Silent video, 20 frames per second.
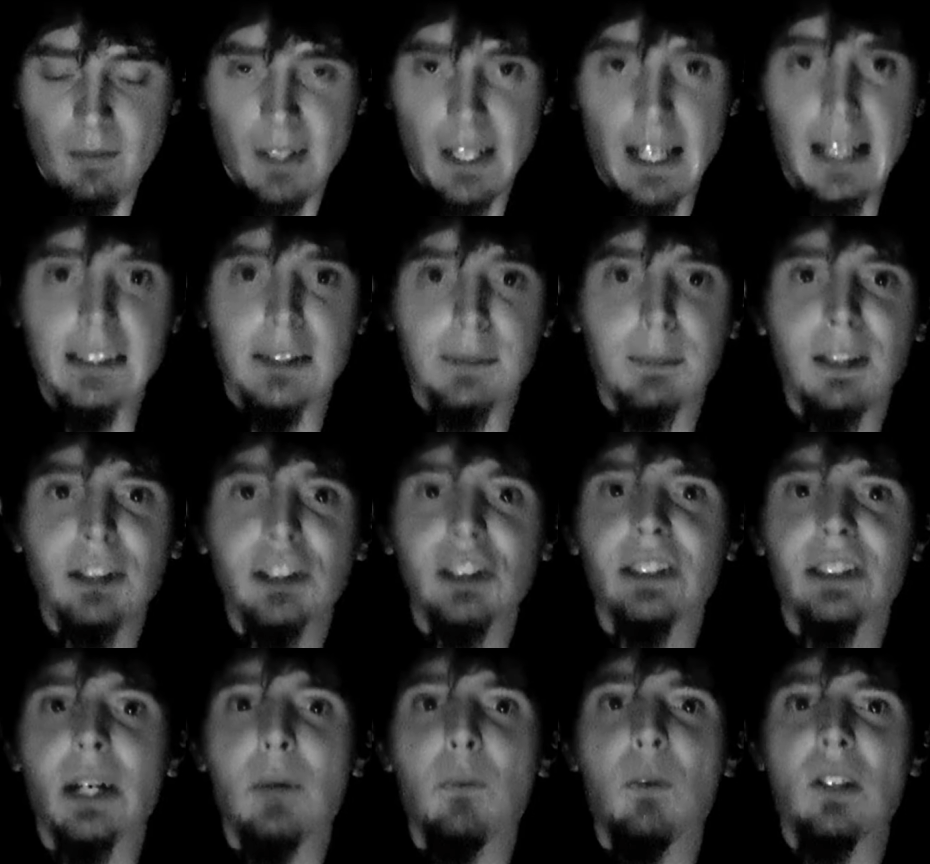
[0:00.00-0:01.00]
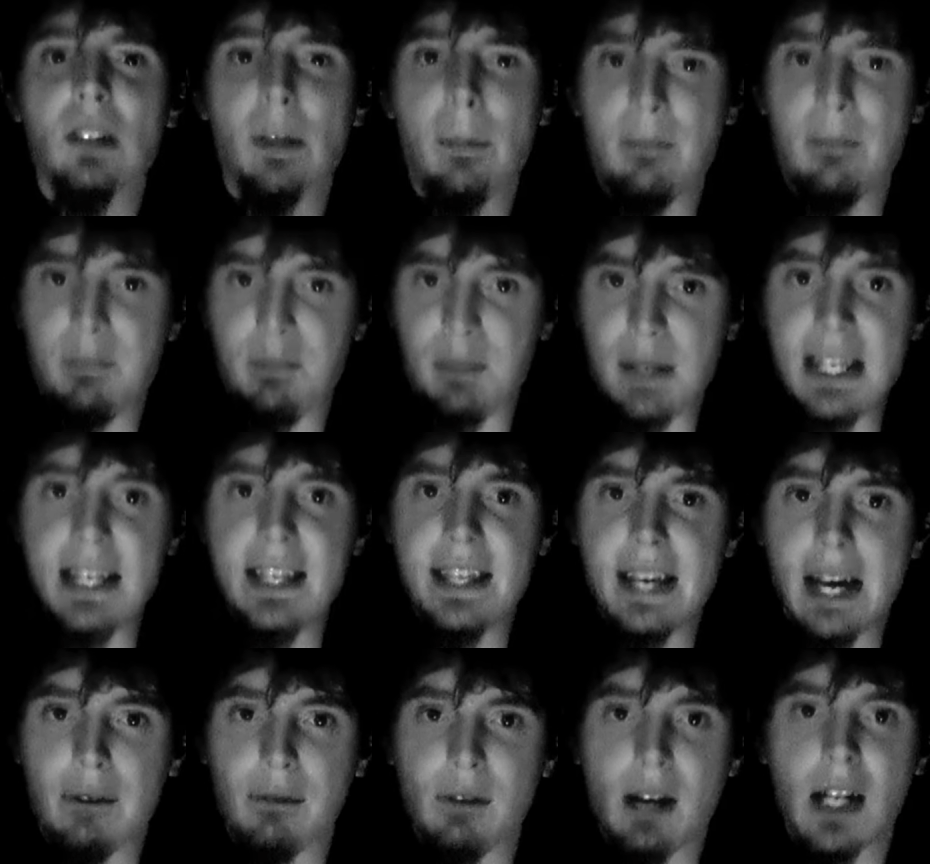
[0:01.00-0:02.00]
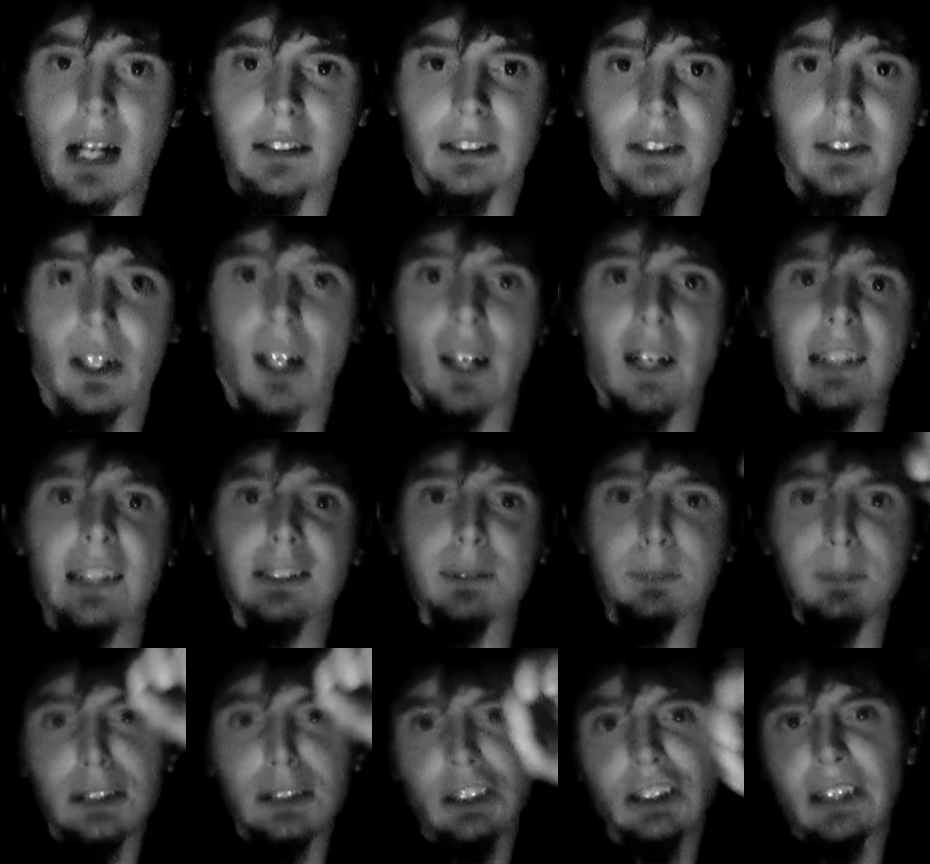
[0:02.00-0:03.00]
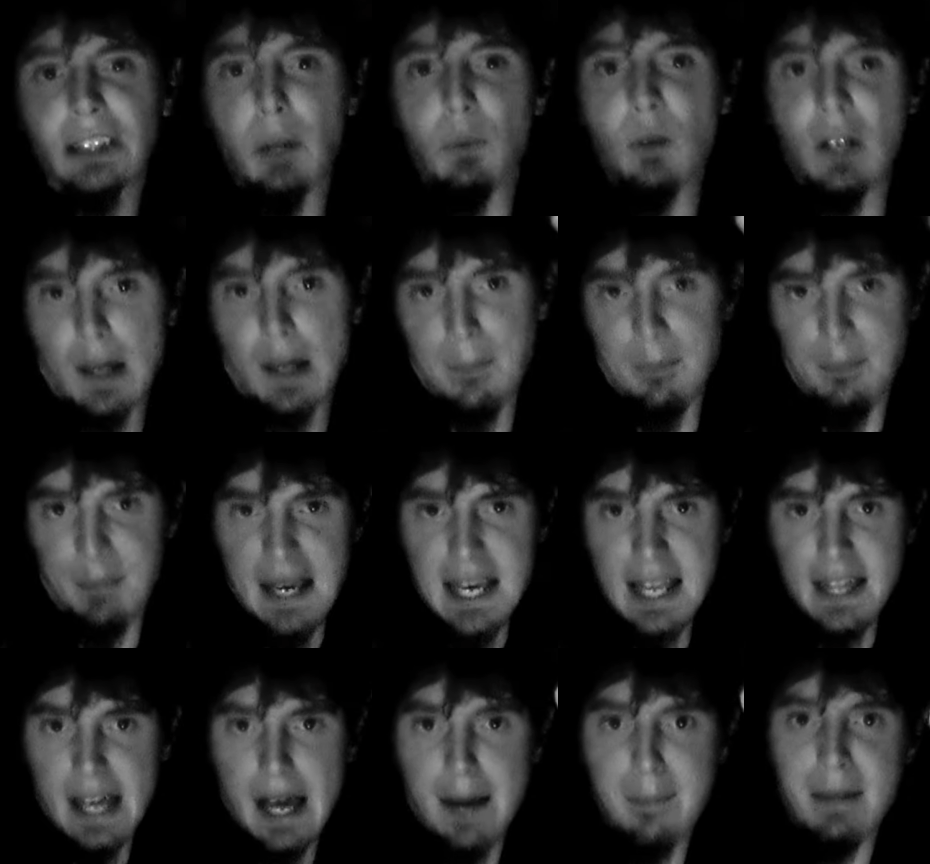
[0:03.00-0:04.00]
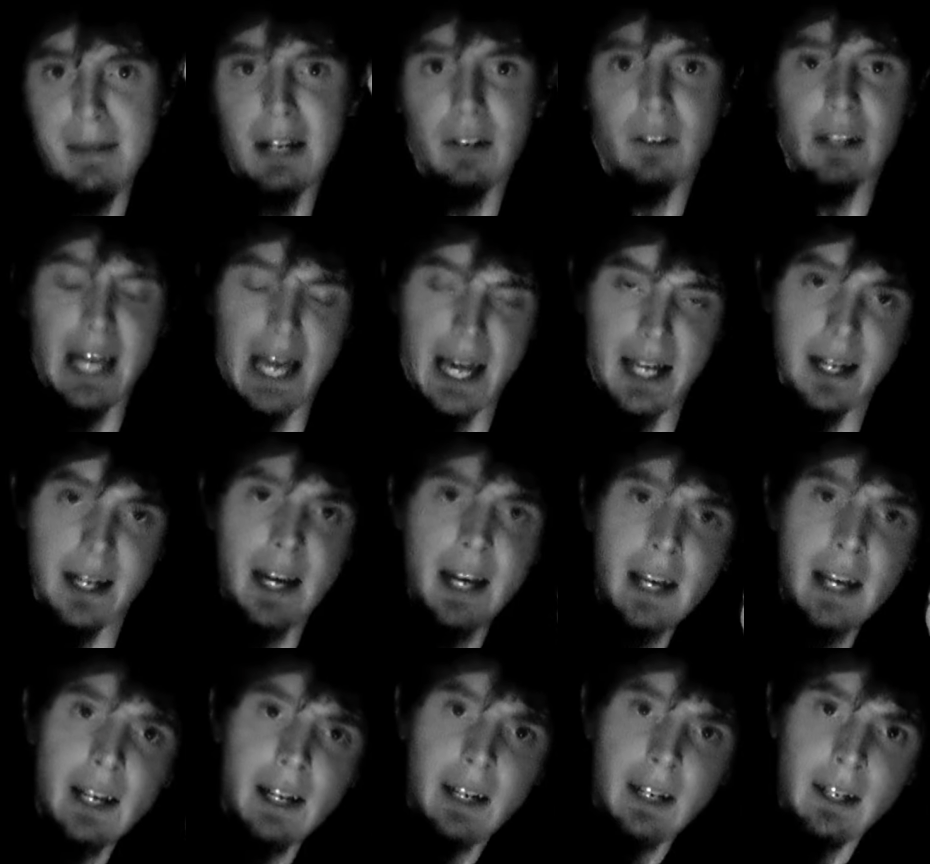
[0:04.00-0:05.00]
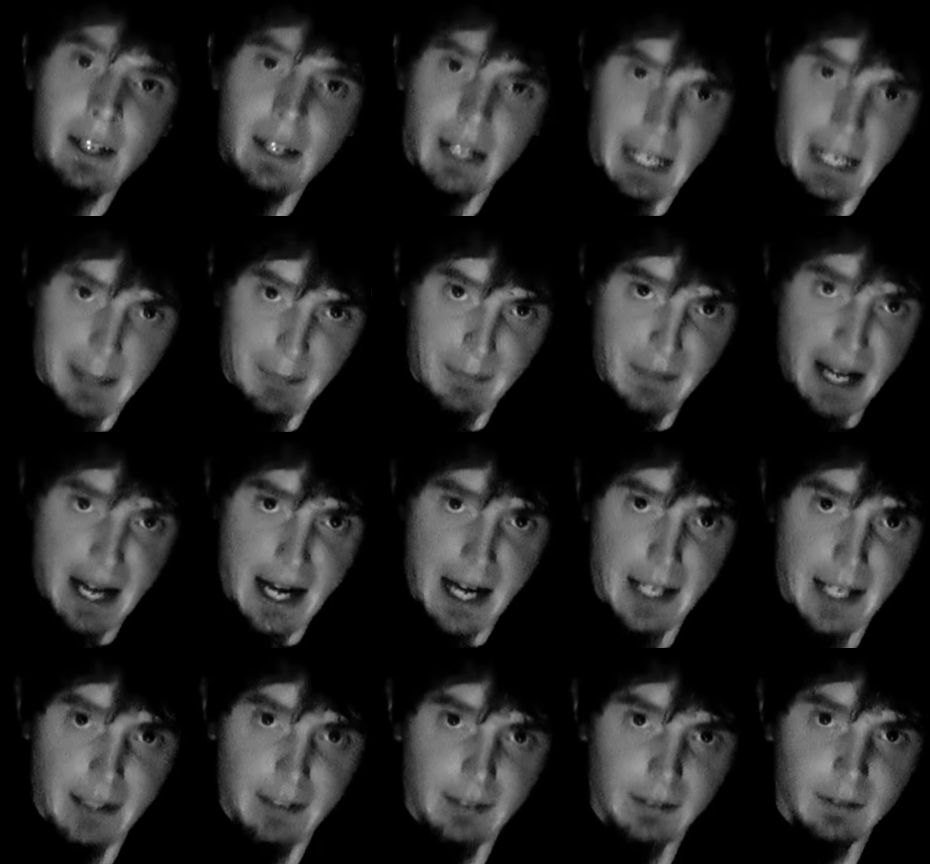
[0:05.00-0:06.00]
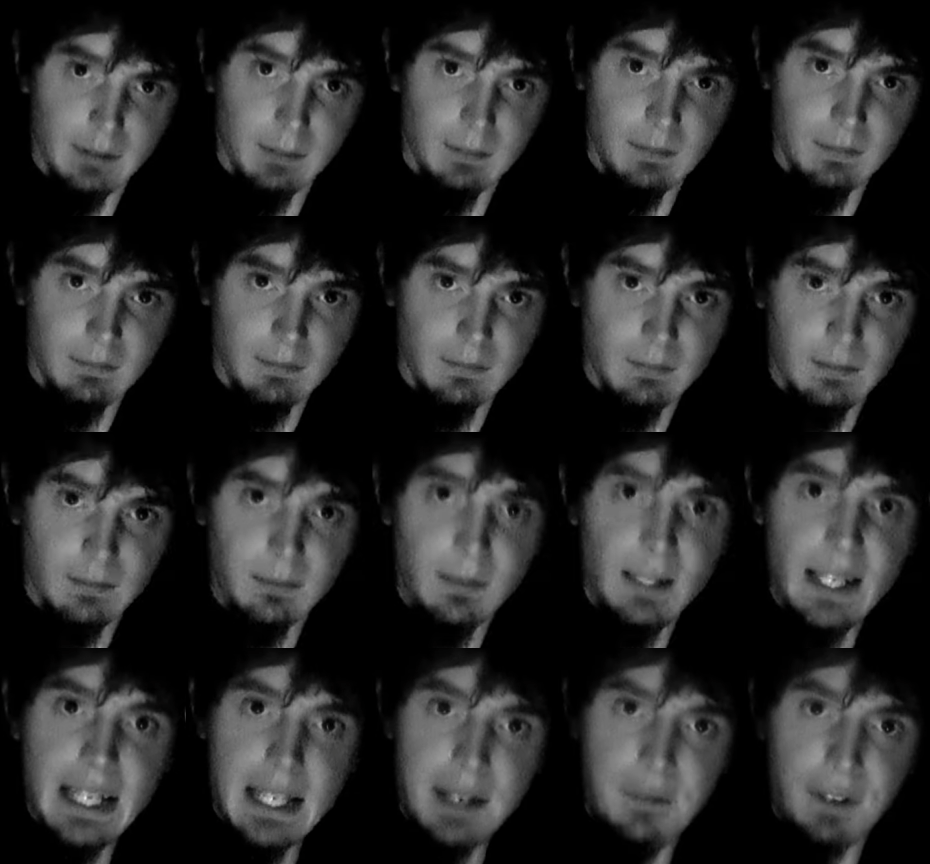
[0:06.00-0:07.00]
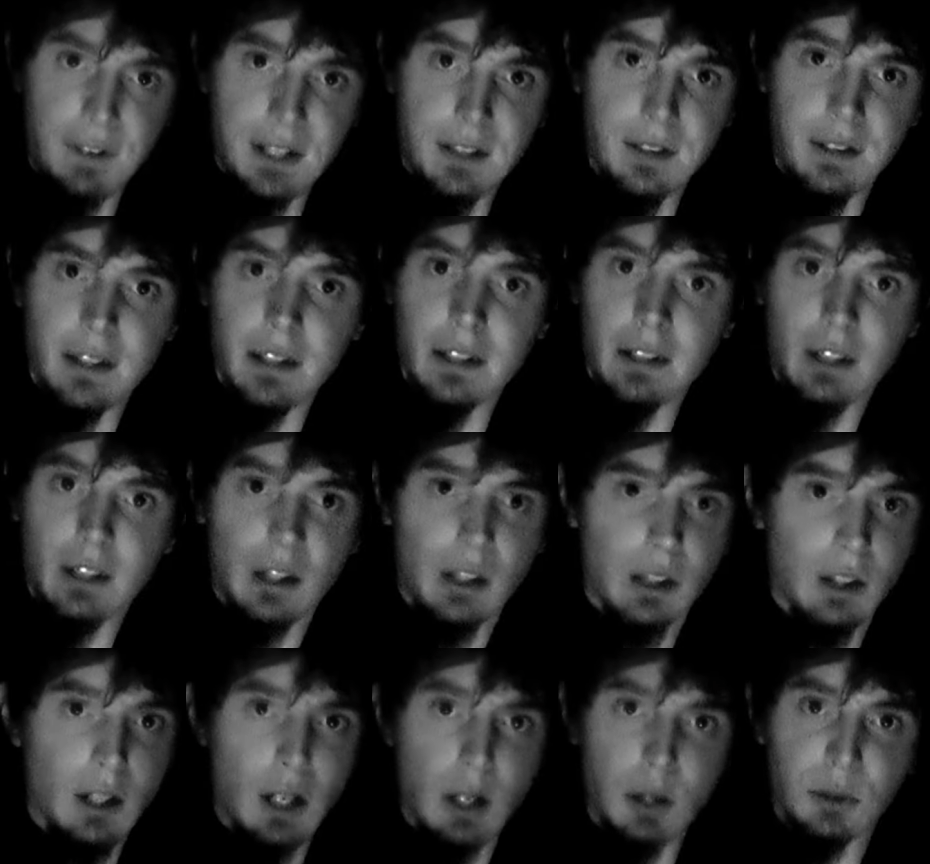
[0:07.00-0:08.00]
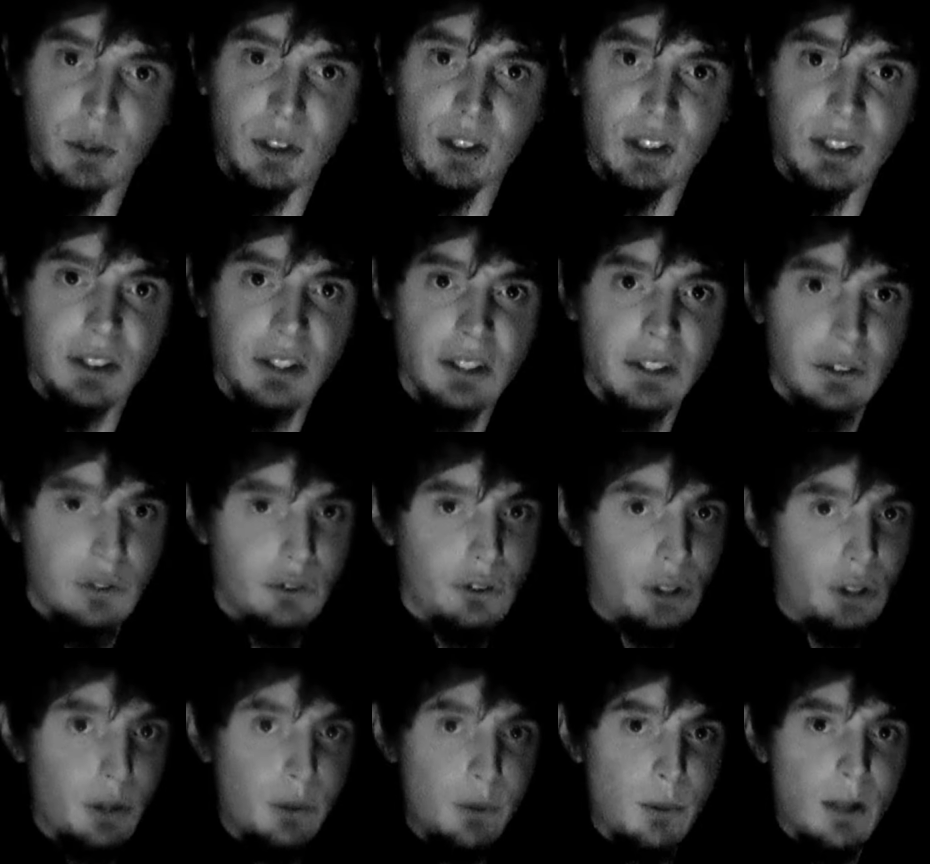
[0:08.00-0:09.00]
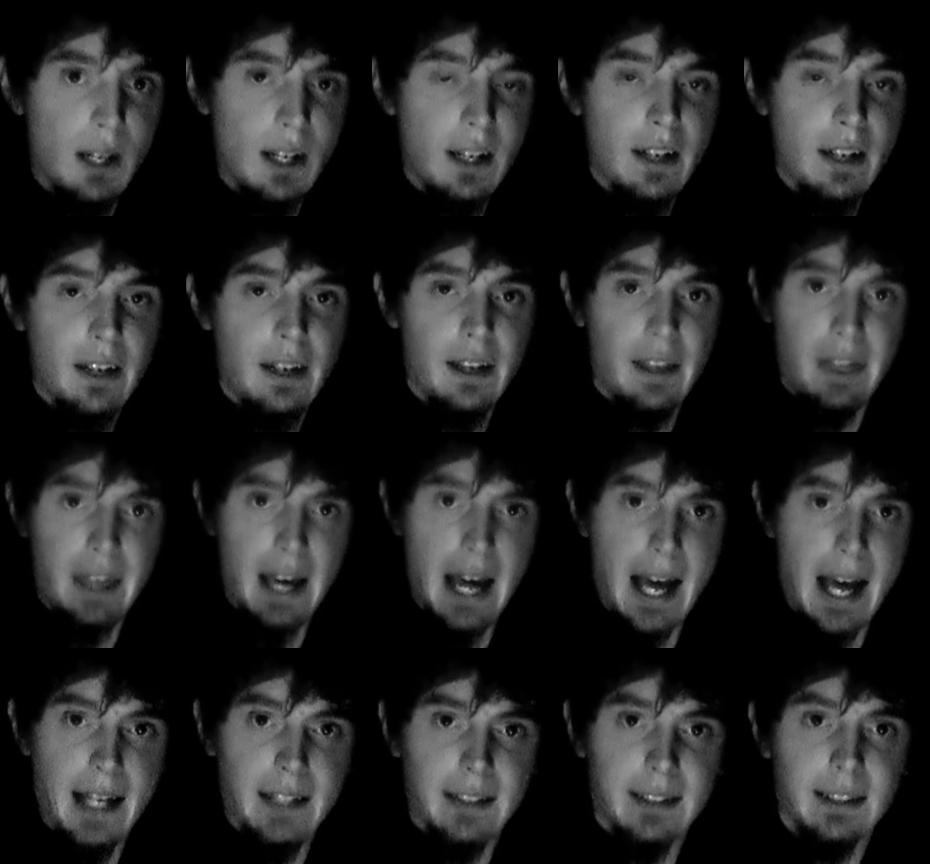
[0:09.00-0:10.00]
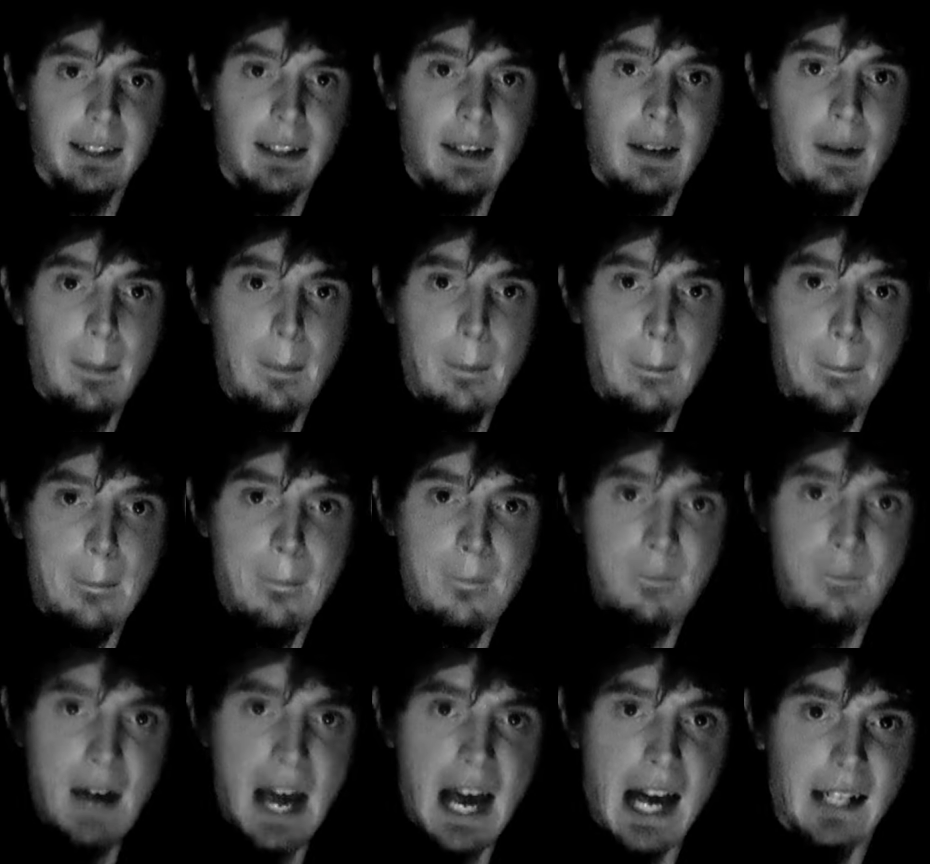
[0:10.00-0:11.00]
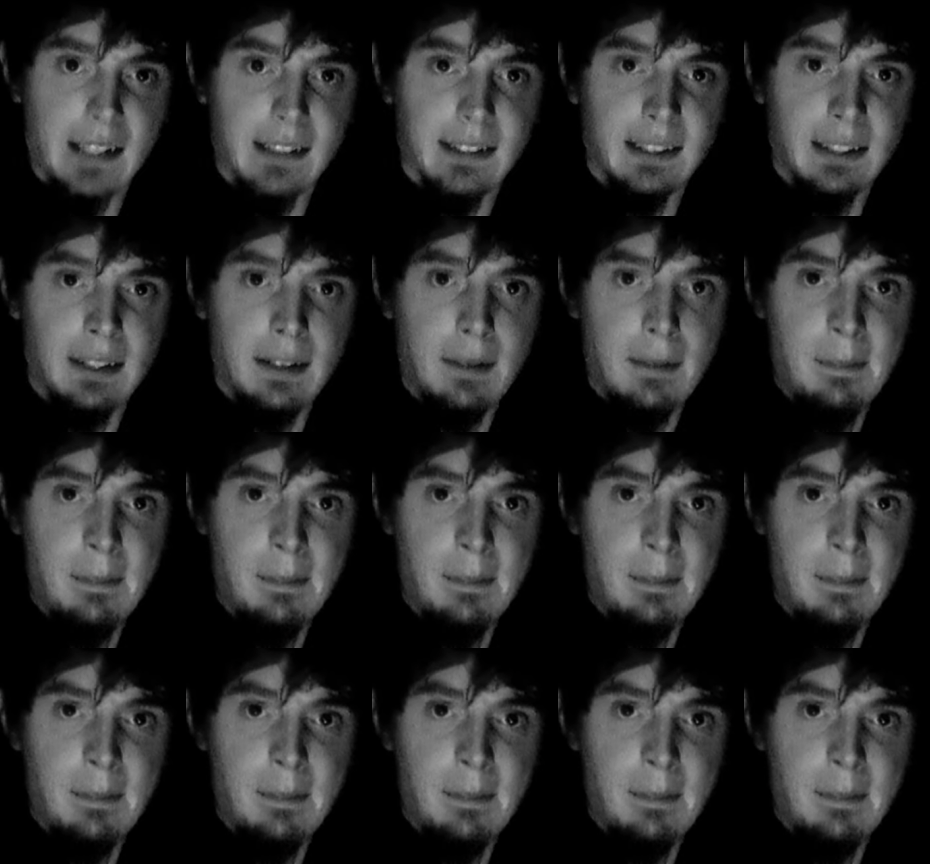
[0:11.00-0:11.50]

as much as I want to be that rock star, as much as I want to be that metalhead, I'm not even close to that fact.